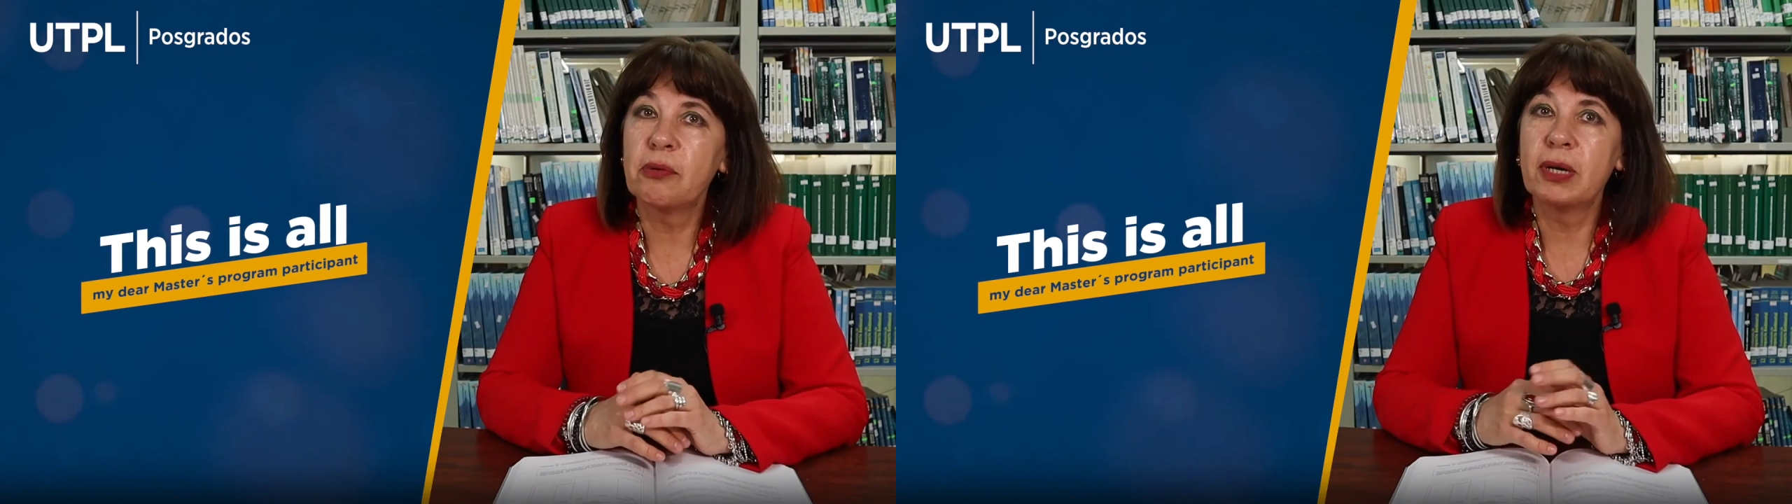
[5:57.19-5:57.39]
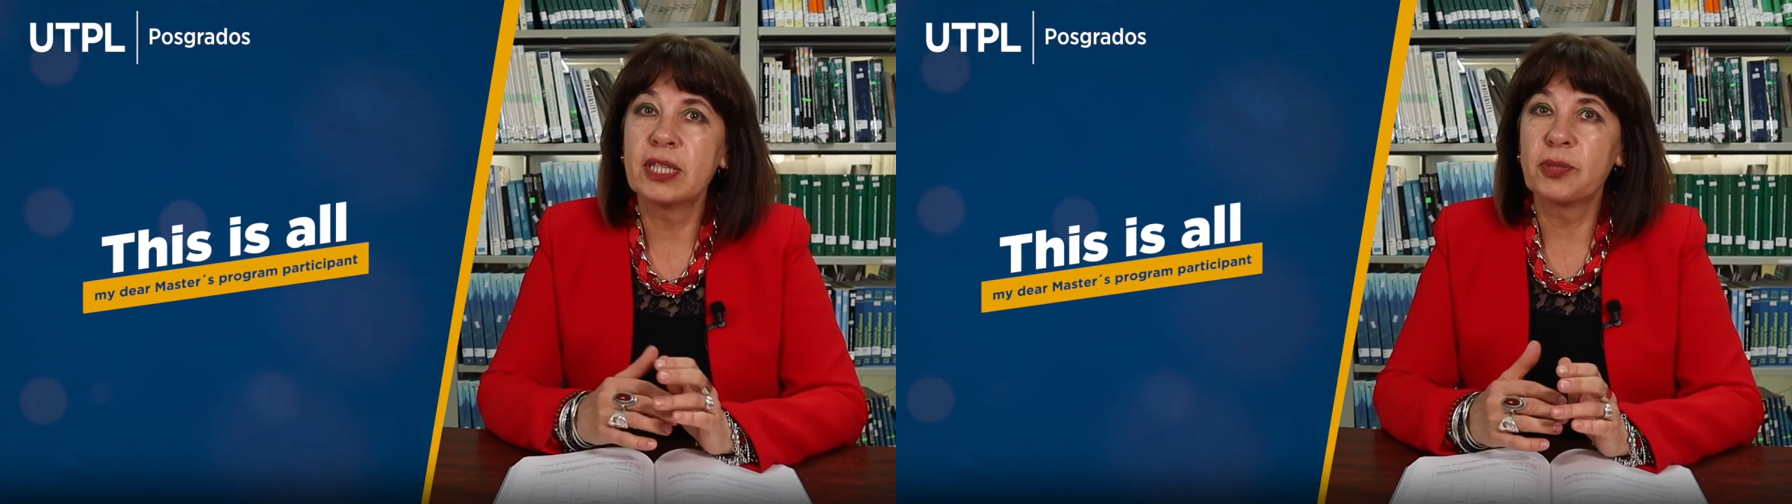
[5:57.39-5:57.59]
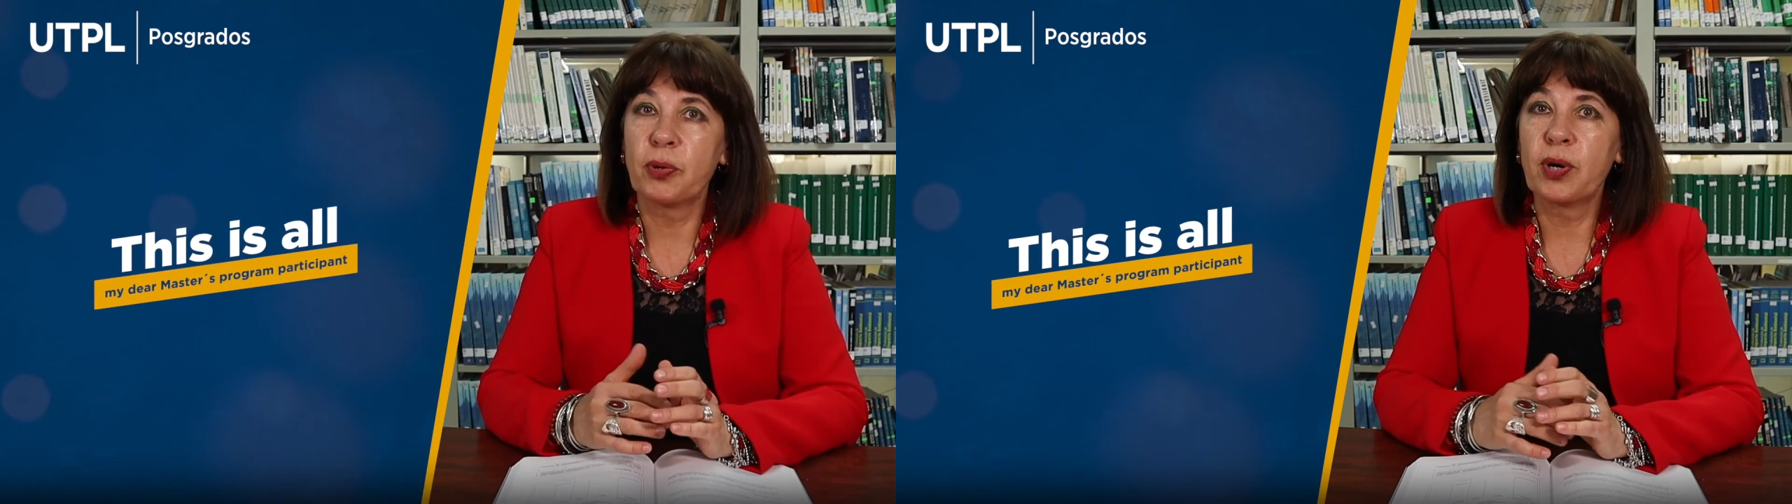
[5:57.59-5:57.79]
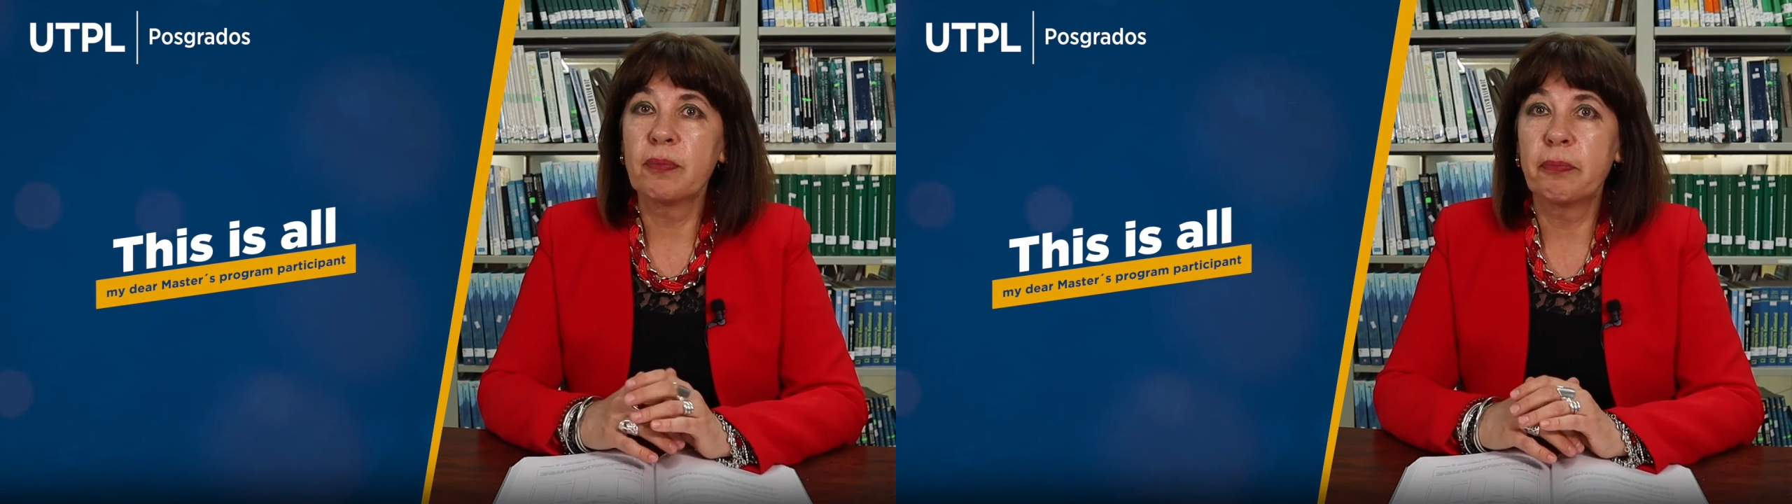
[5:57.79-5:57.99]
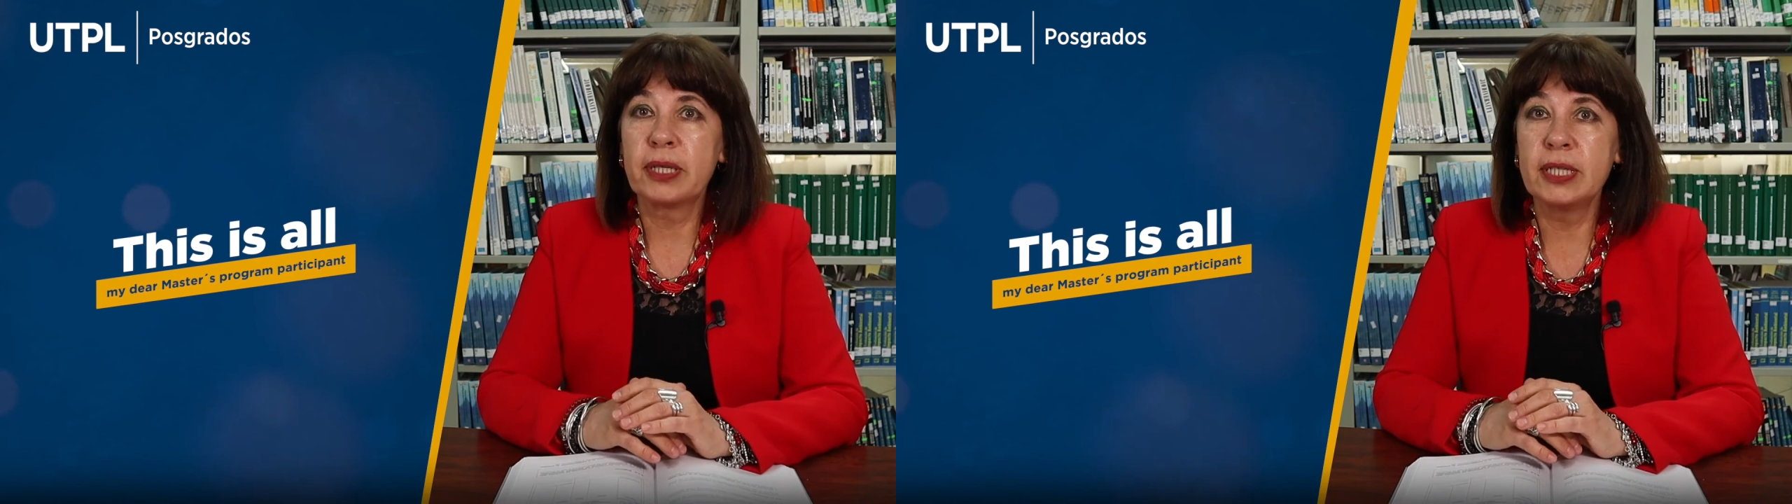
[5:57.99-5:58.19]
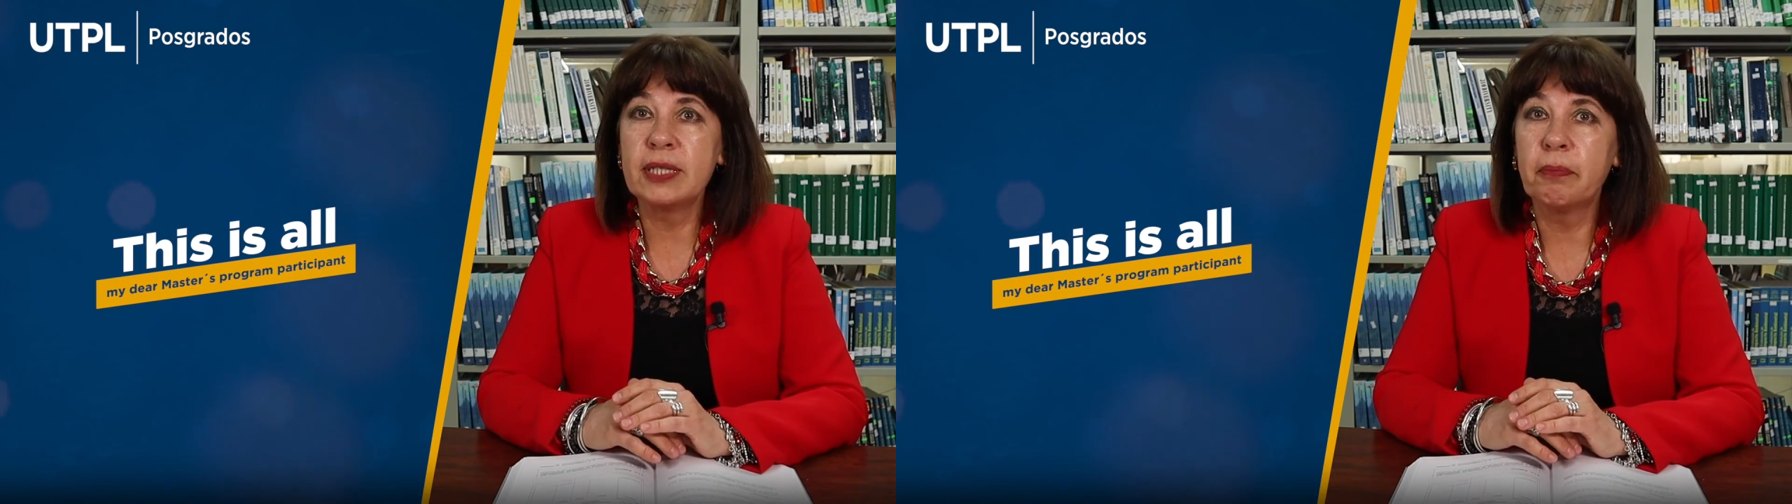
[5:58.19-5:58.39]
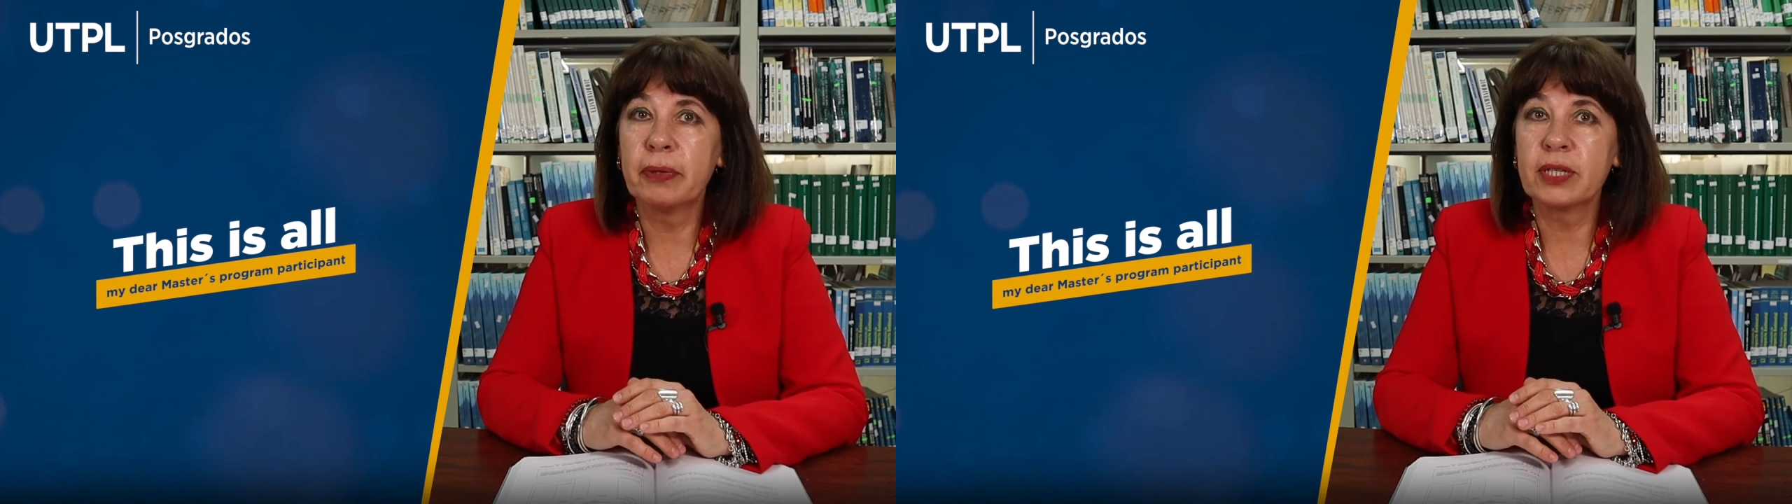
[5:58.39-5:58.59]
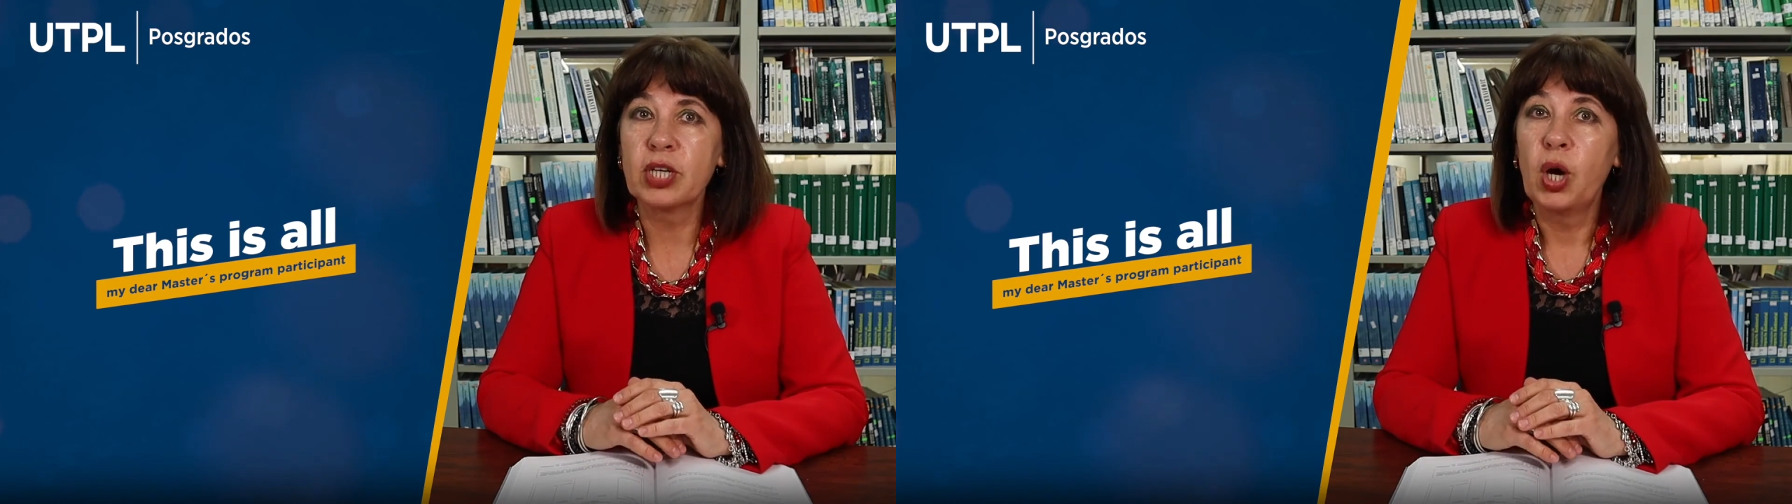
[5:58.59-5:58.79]
Master's Program
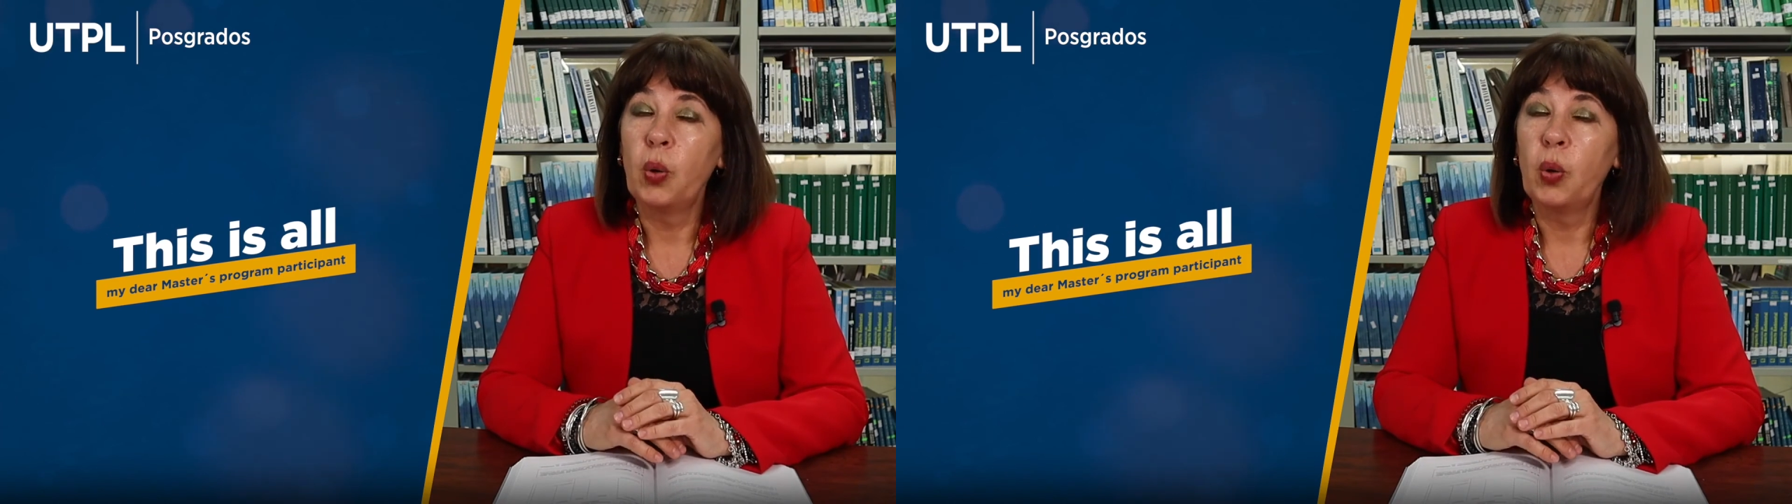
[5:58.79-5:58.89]
participant.